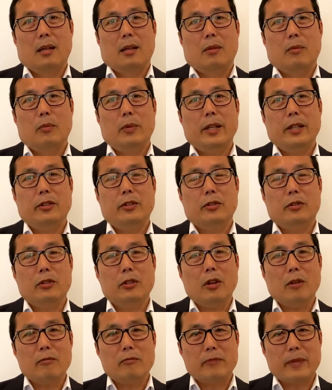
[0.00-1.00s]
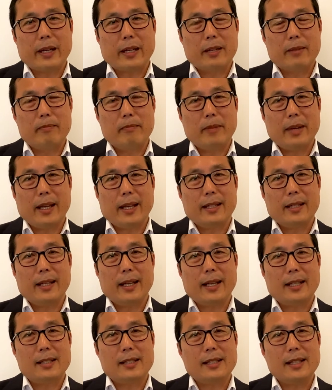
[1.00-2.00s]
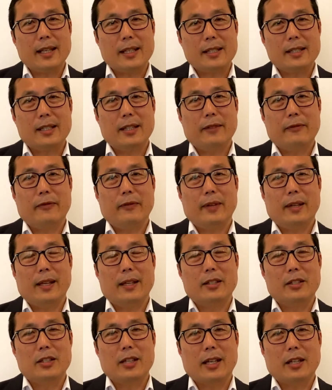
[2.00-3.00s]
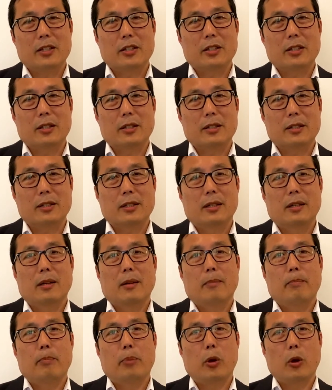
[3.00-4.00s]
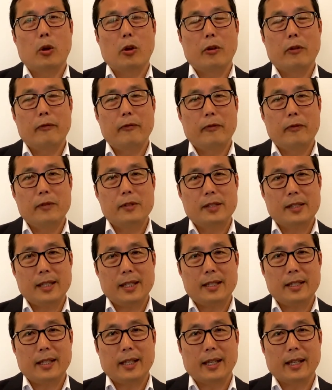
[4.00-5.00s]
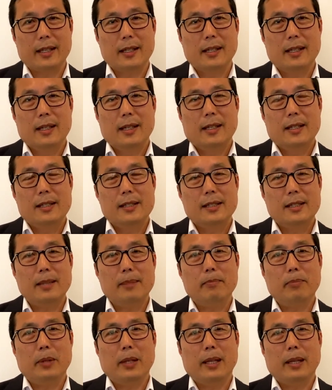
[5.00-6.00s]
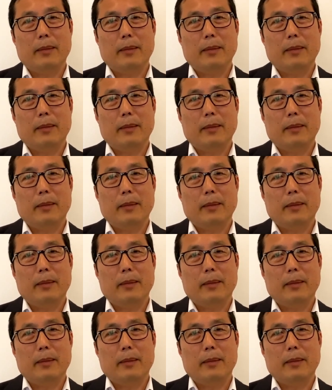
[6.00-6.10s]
We do not recommend excessive injections per sitting simply